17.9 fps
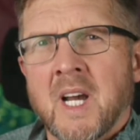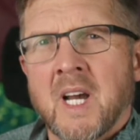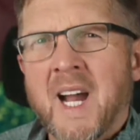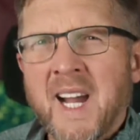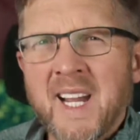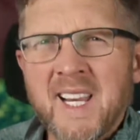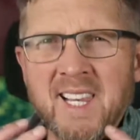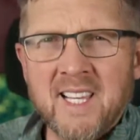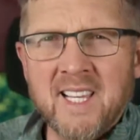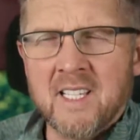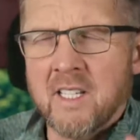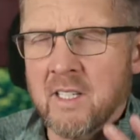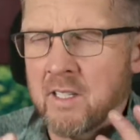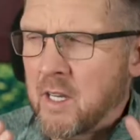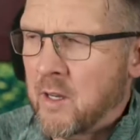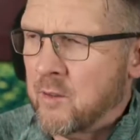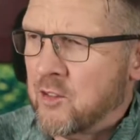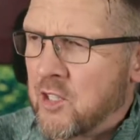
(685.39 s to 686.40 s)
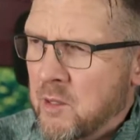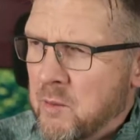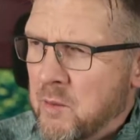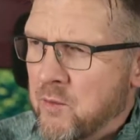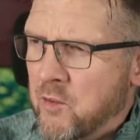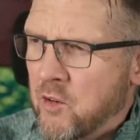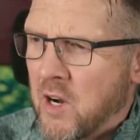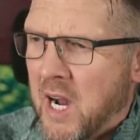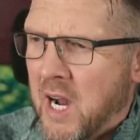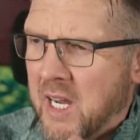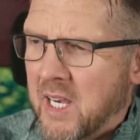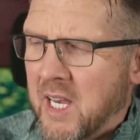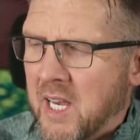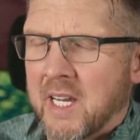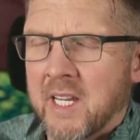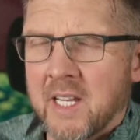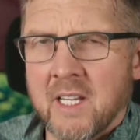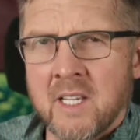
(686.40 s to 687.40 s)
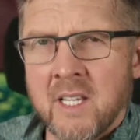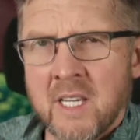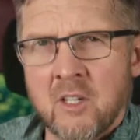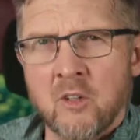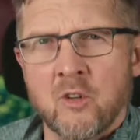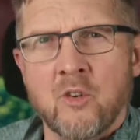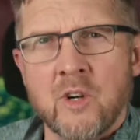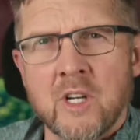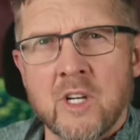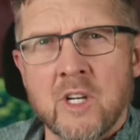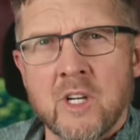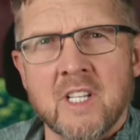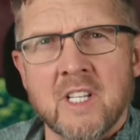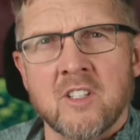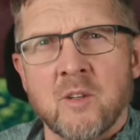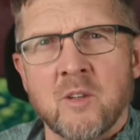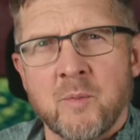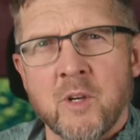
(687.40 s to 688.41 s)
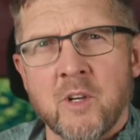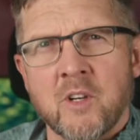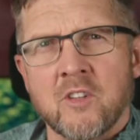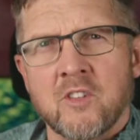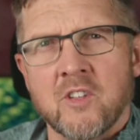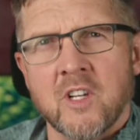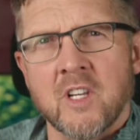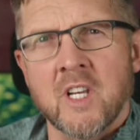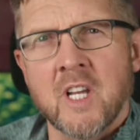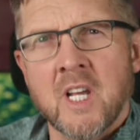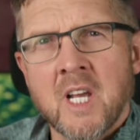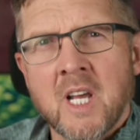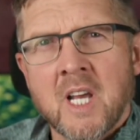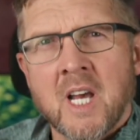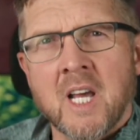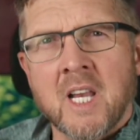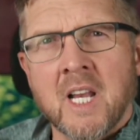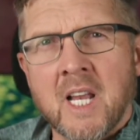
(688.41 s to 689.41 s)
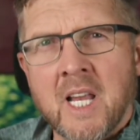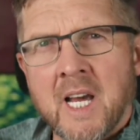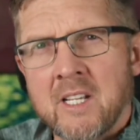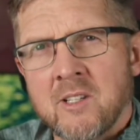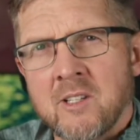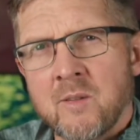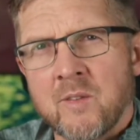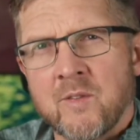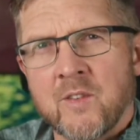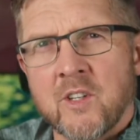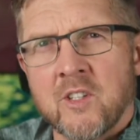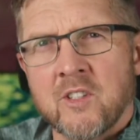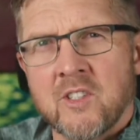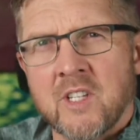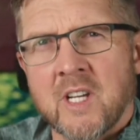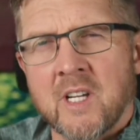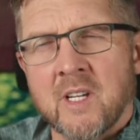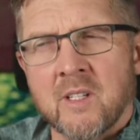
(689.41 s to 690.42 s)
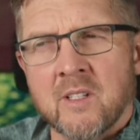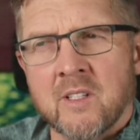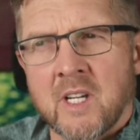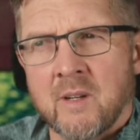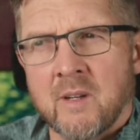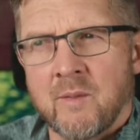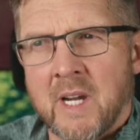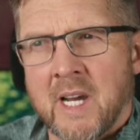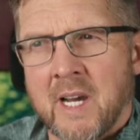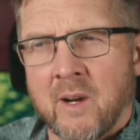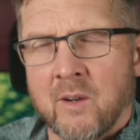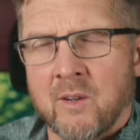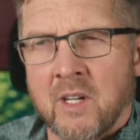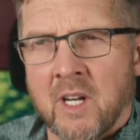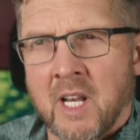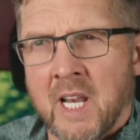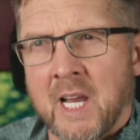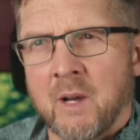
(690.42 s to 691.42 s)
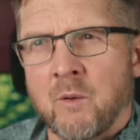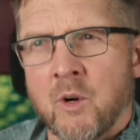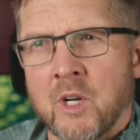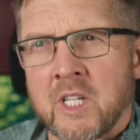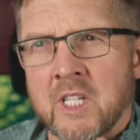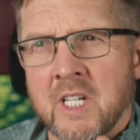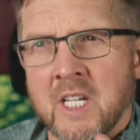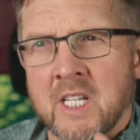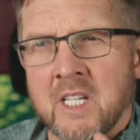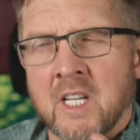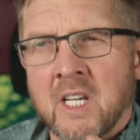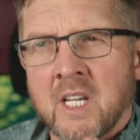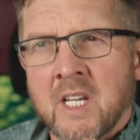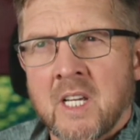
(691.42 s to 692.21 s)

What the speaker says: I've said it before, I like NEIL CRITCHLEY as a person. And I liked him the first time round. And I liked what he did.